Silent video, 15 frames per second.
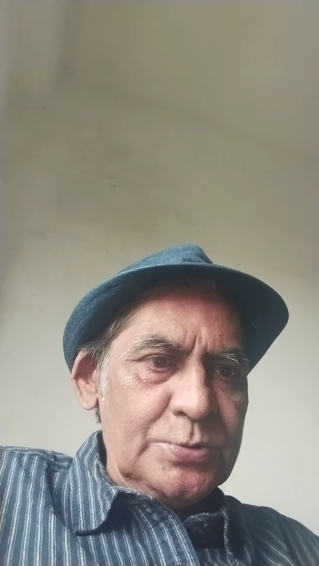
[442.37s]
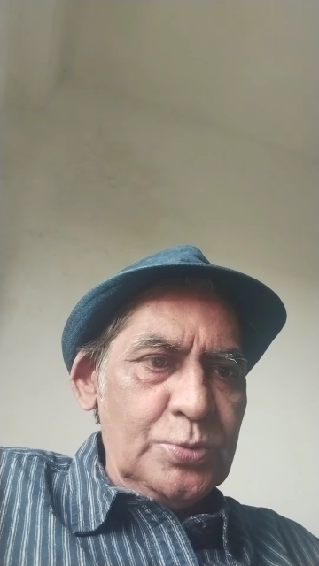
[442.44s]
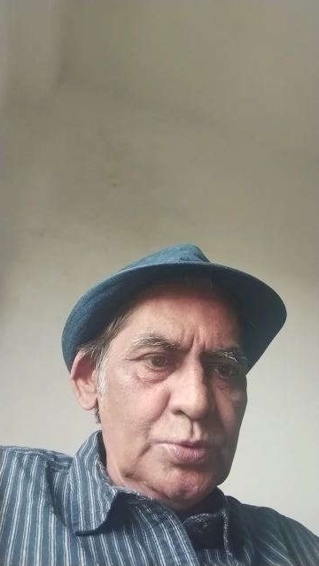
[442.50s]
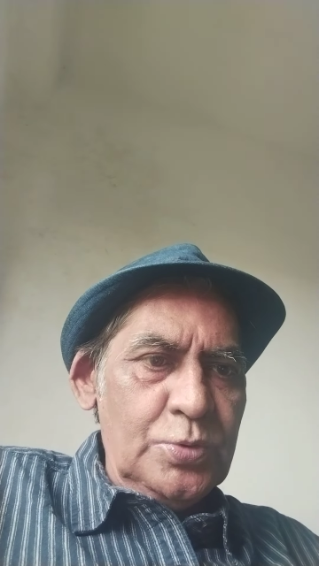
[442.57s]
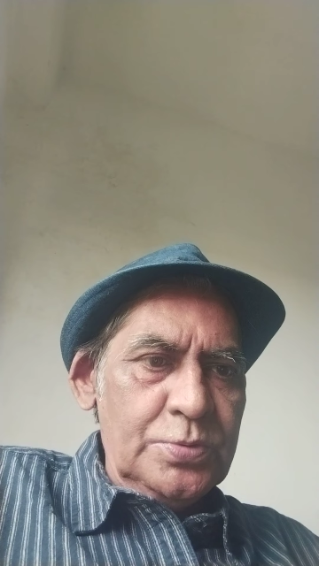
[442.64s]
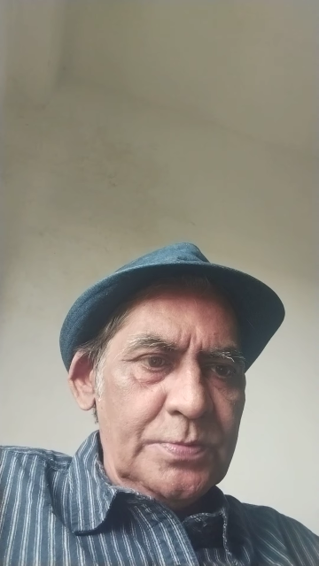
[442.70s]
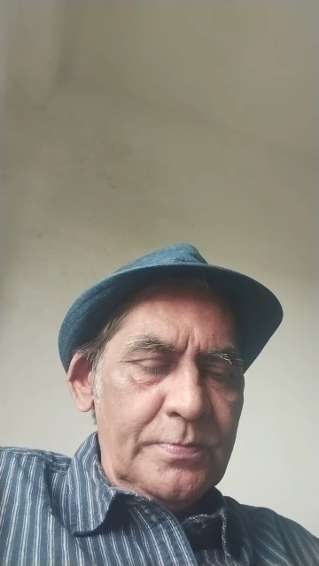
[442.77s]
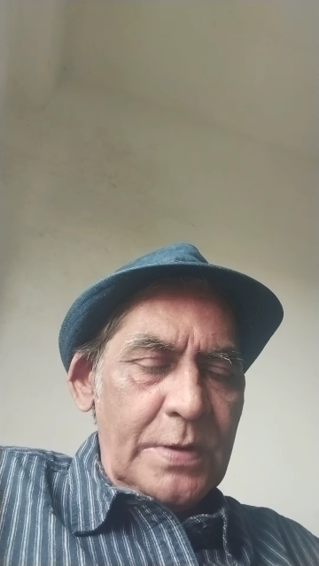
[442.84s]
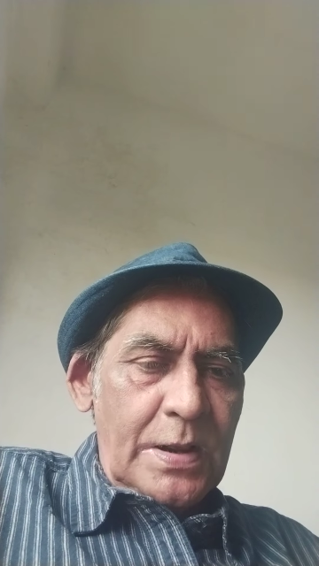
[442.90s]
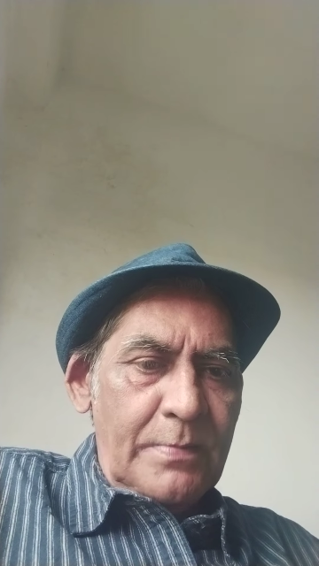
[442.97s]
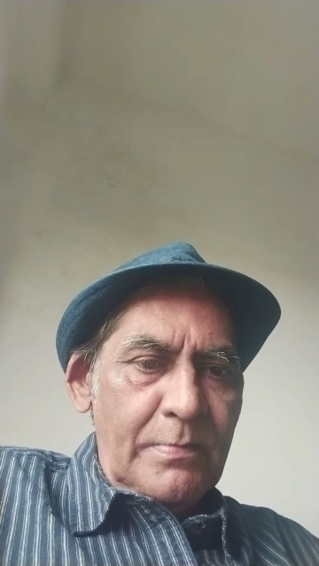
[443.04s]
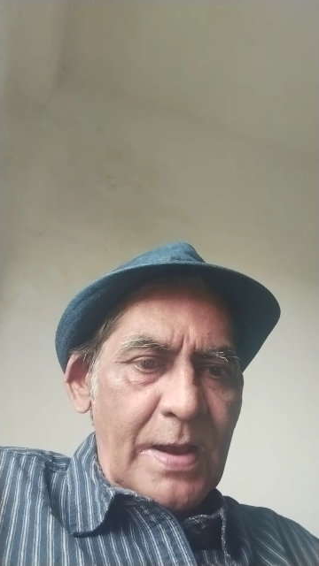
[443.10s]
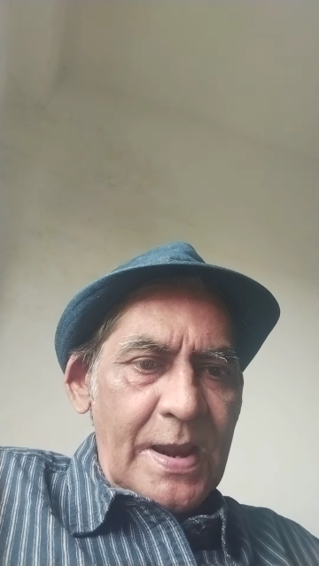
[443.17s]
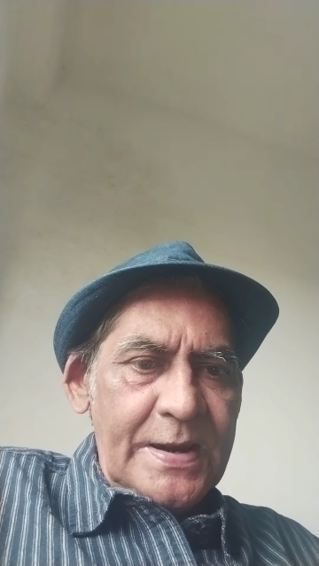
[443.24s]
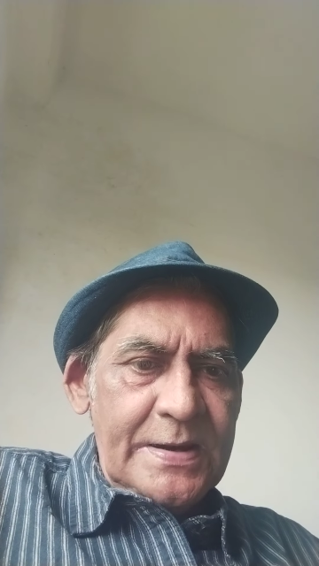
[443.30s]
2, a
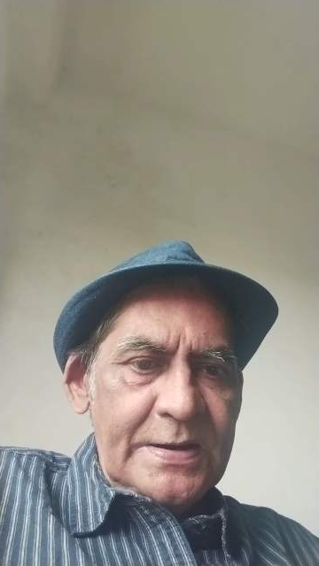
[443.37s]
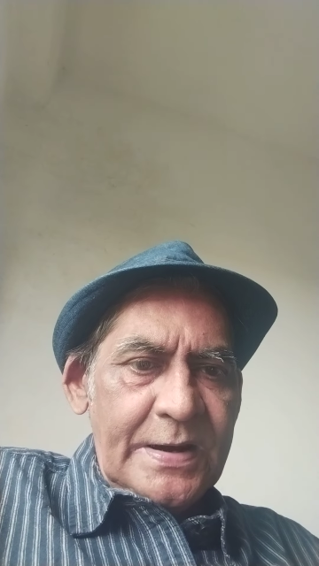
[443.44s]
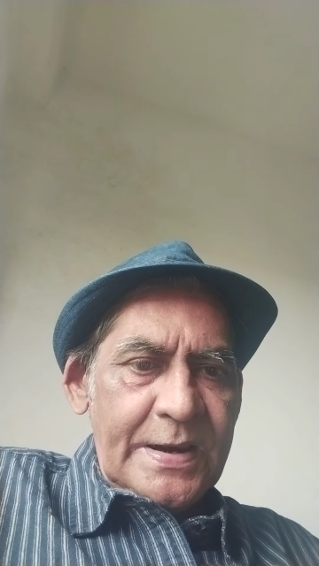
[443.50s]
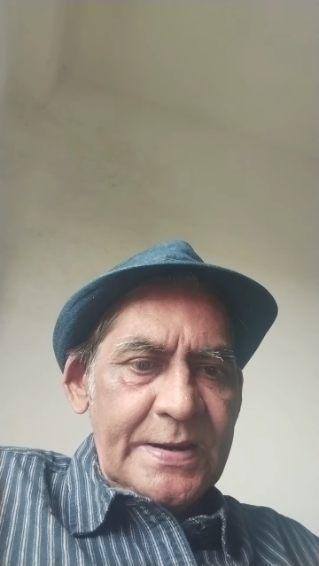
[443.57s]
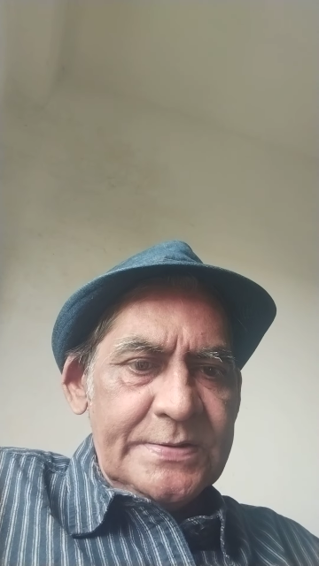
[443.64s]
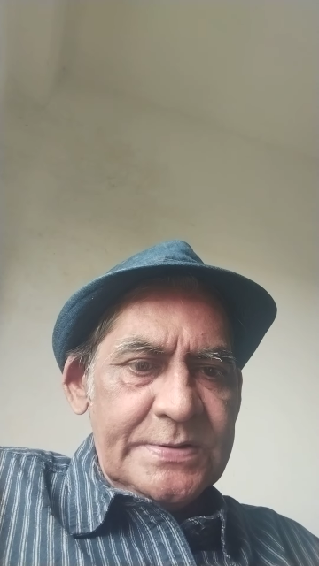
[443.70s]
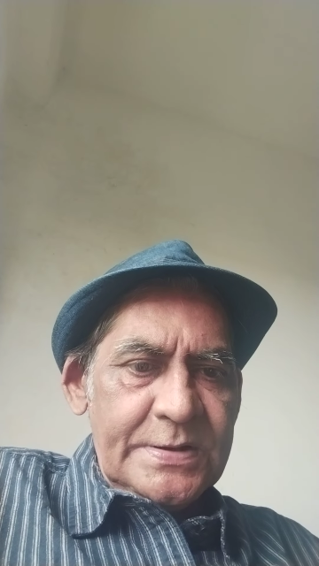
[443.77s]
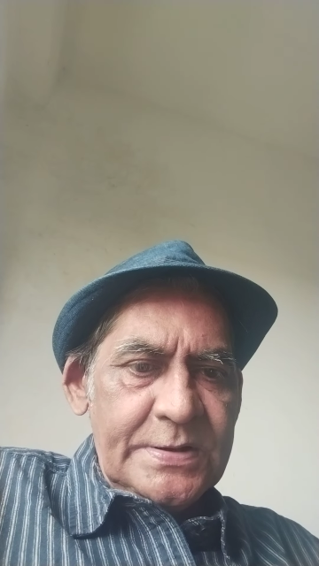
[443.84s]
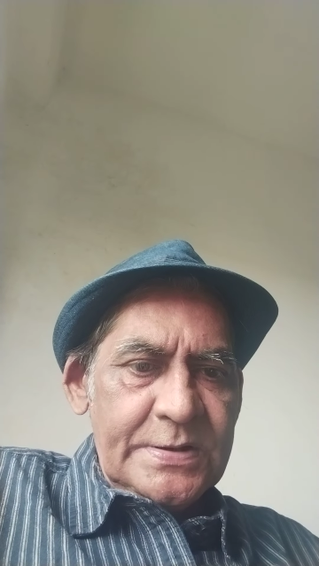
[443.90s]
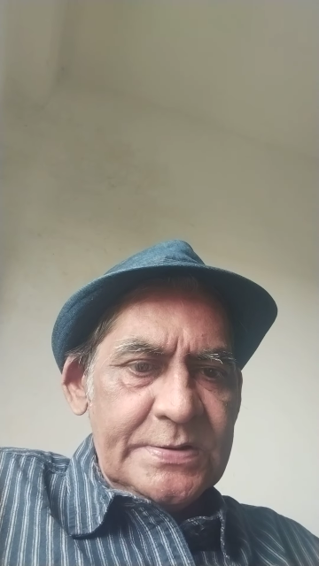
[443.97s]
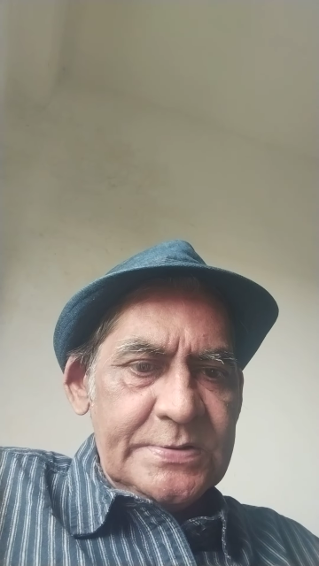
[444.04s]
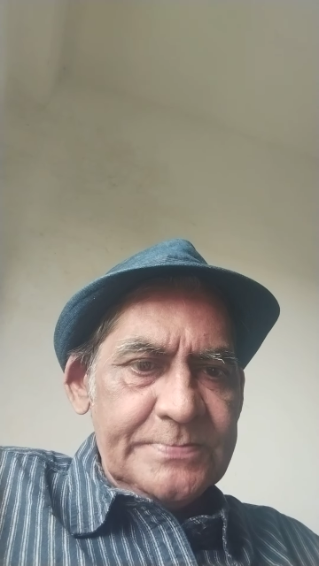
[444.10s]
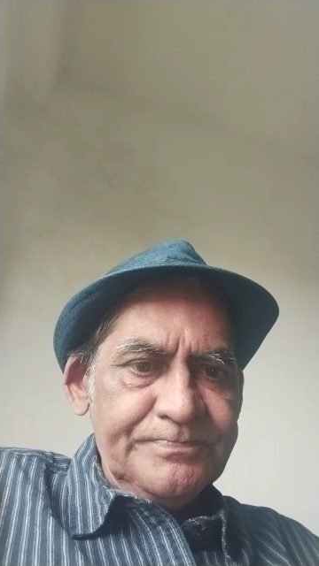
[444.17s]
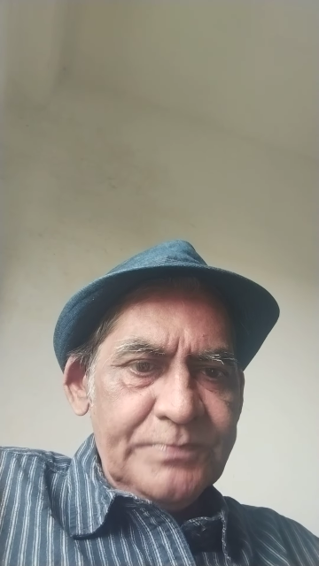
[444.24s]
mile race it is.